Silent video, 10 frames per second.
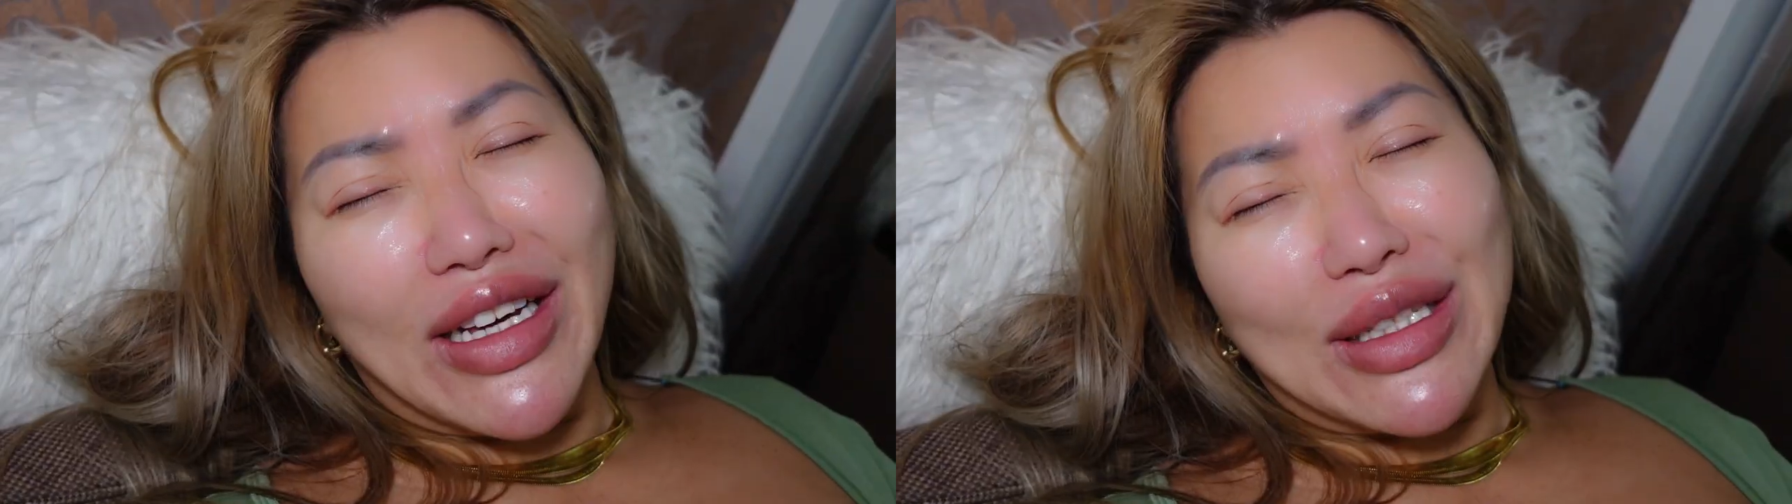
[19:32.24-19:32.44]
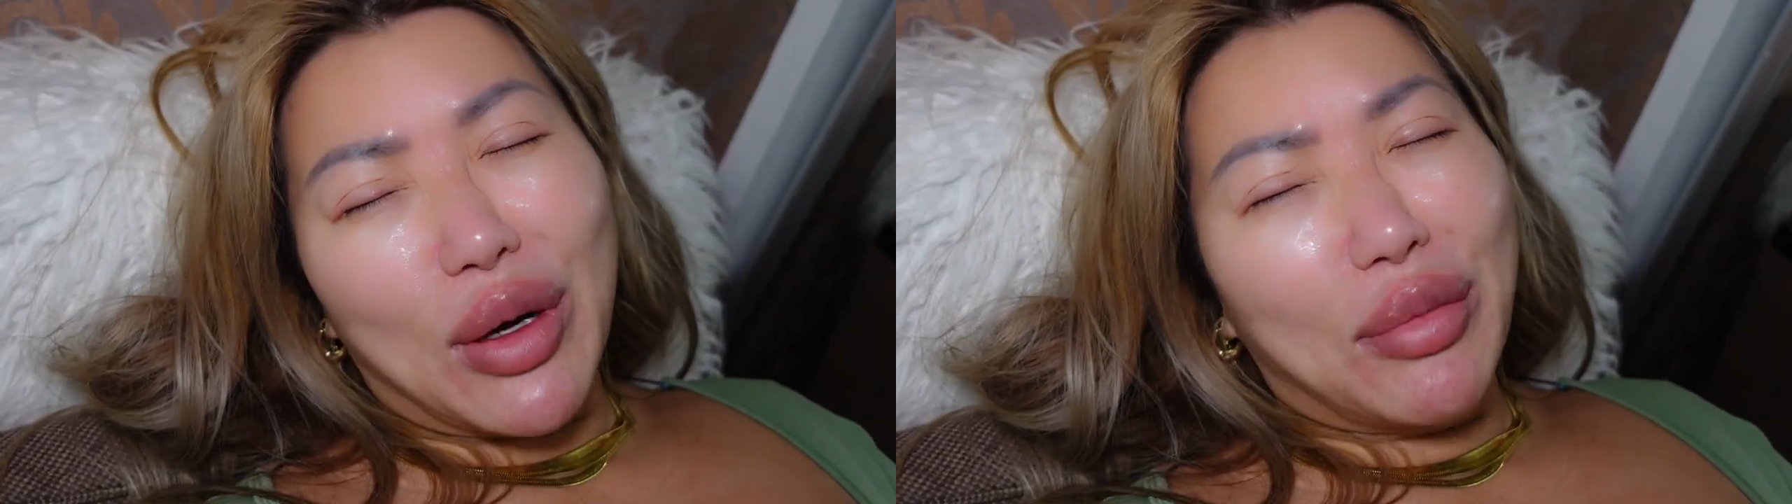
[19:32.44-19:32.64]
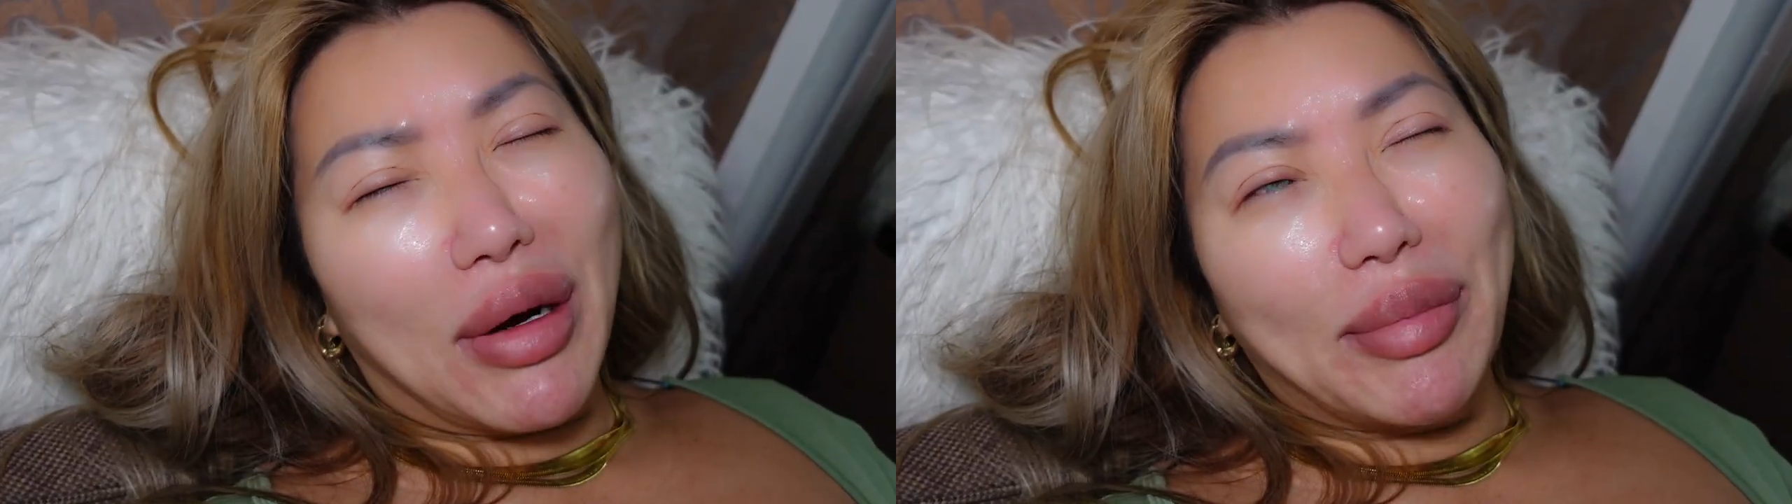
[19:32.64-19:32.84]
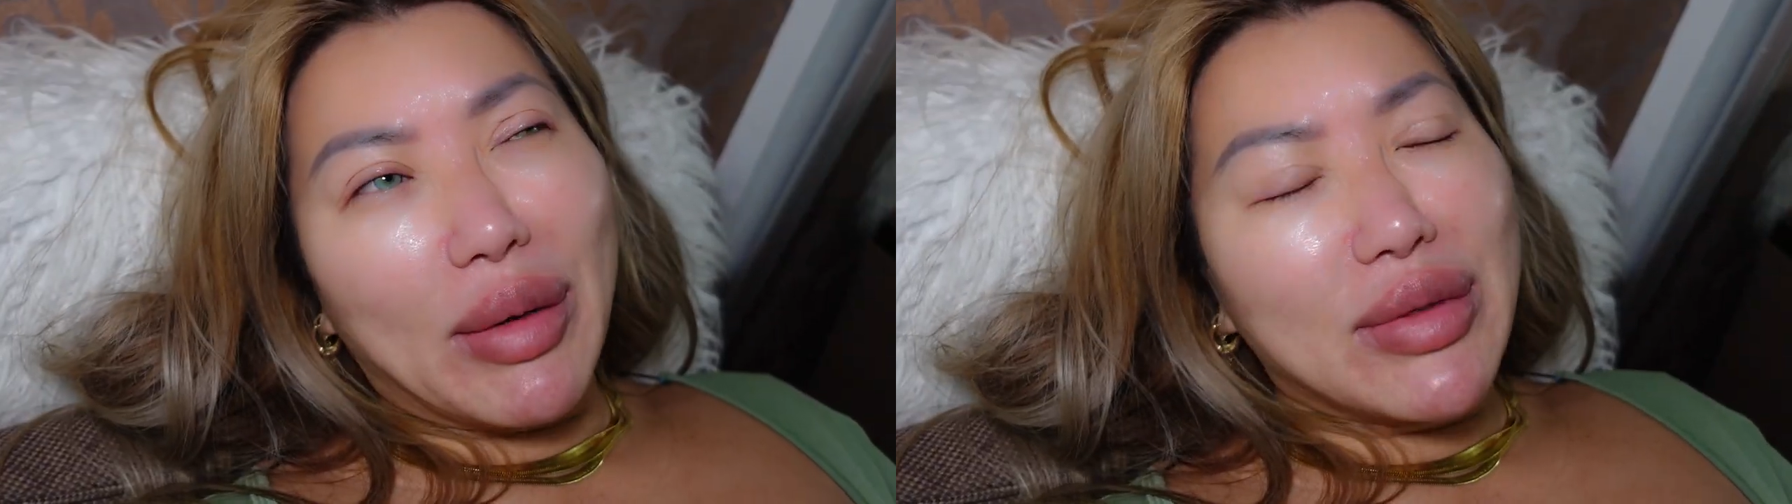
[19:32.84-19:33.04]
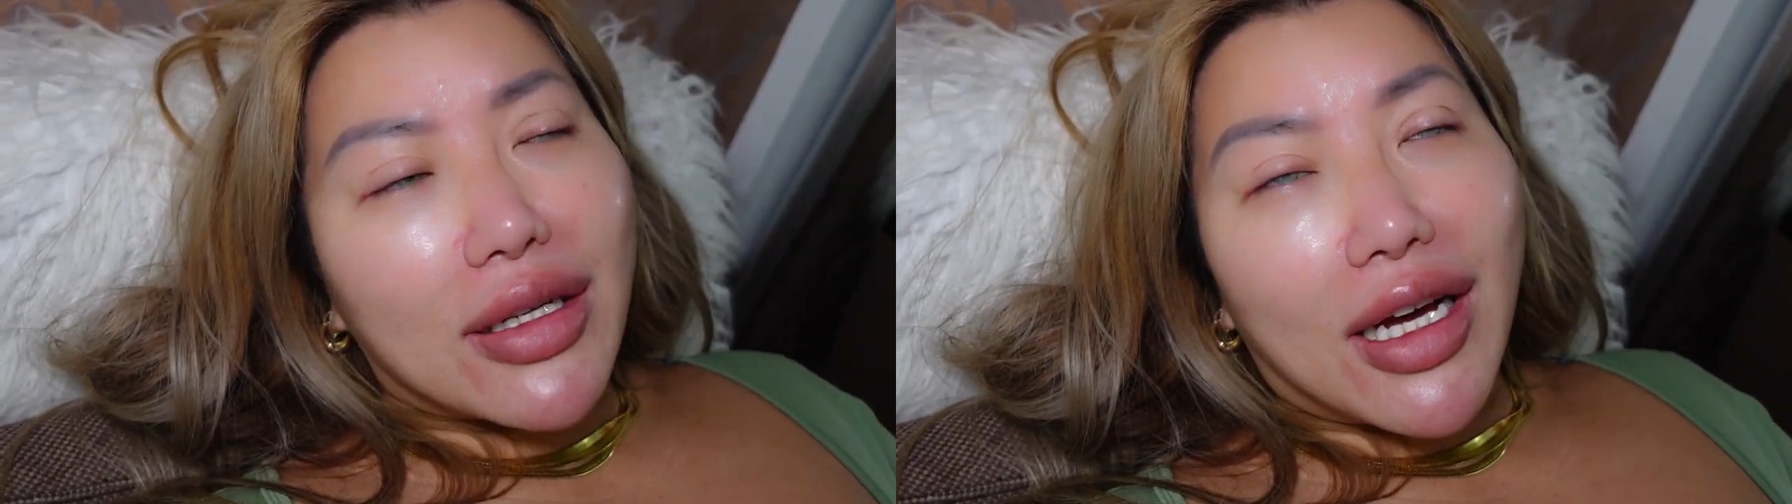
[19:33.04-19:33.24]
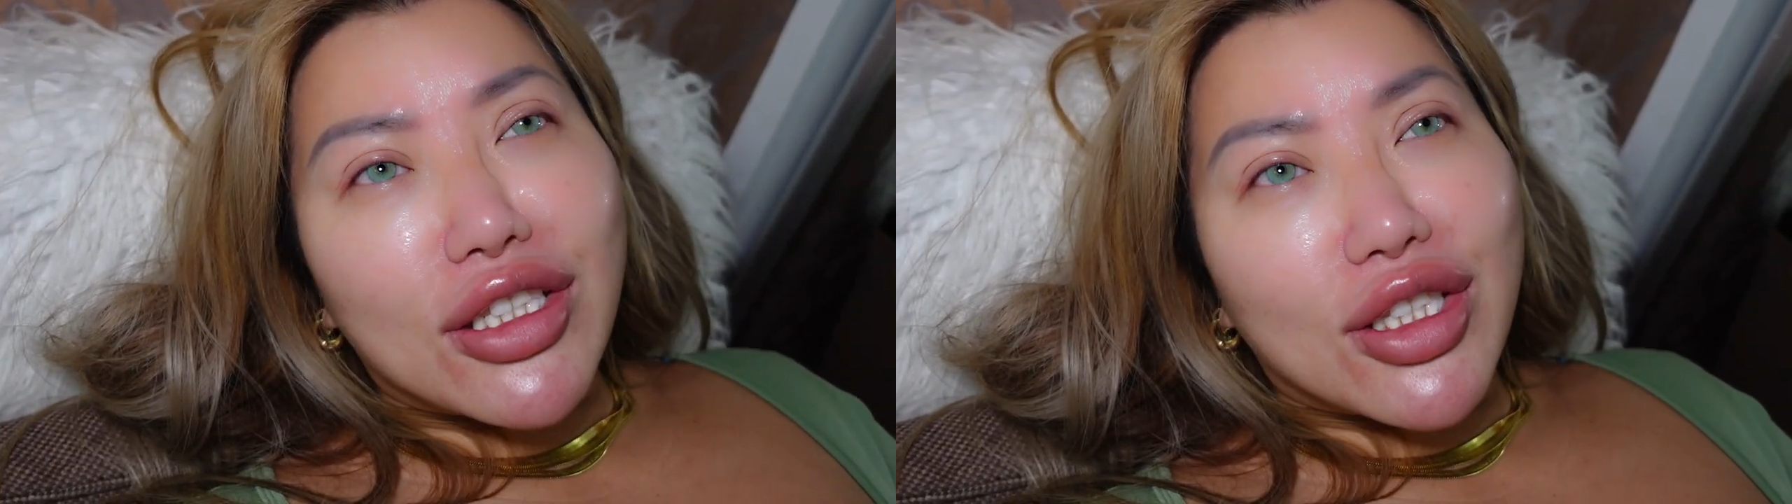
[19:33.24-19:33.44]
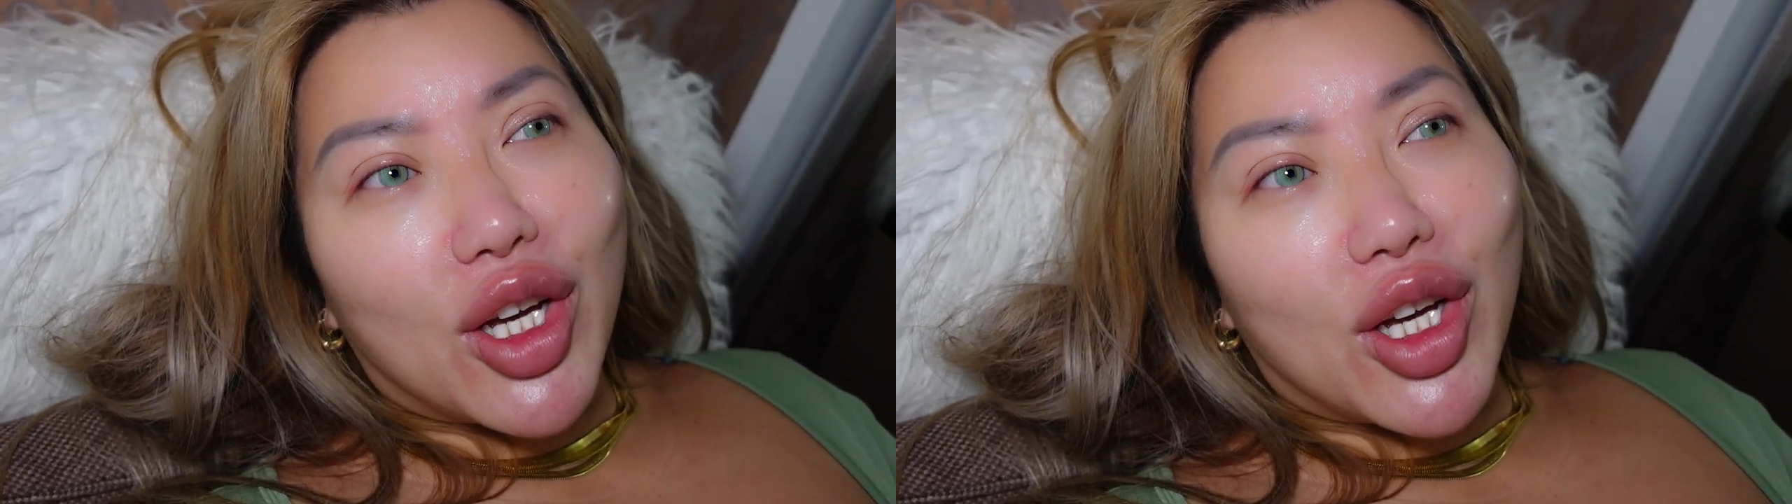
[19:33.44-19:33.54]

First world problems. I just